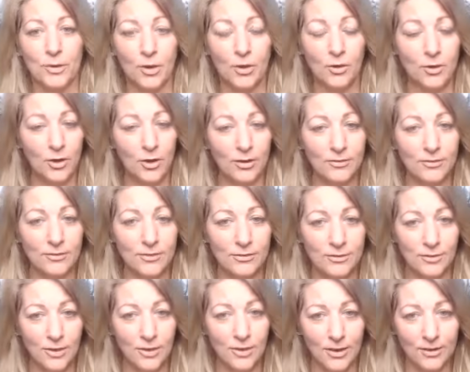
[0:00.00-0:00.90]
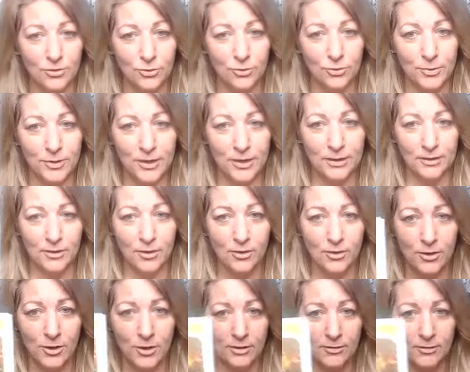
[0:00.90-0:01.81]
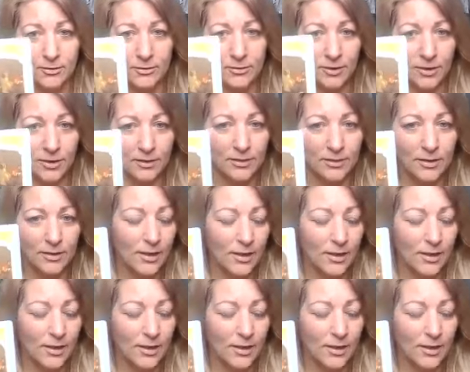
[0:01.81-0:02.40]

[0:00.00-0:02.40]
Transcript: all kinds of signs you've been getting all kinds of signs